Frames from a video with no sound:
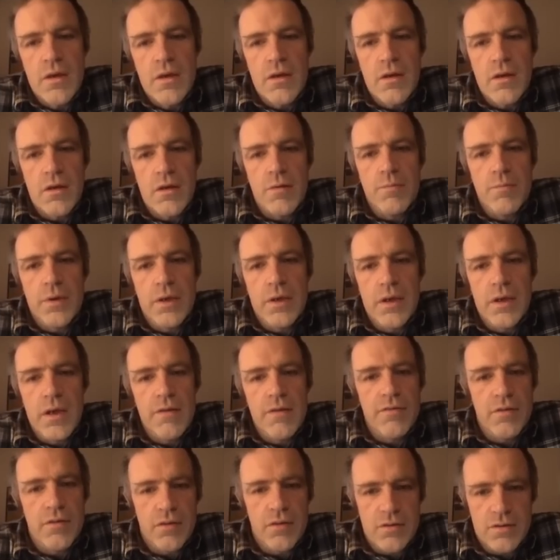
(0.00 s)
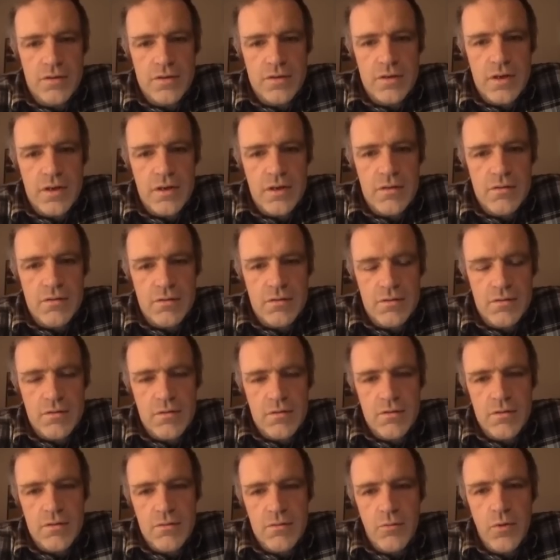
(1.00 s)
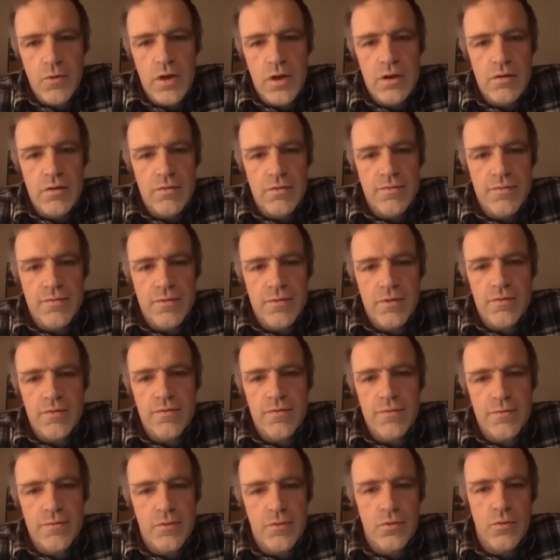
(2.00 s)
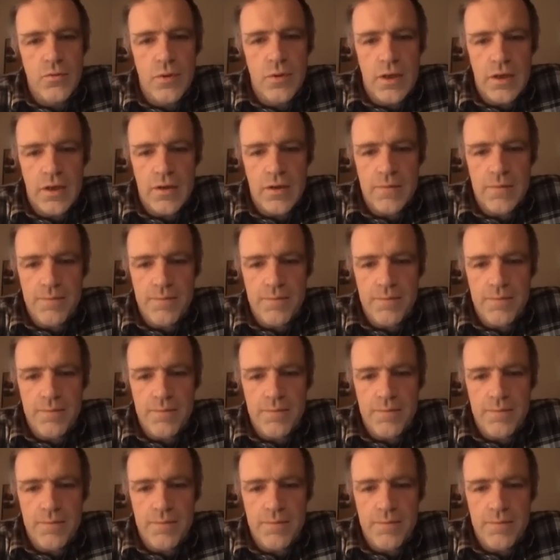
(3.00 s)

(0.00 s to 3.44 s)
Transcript: behaviors or way of doing.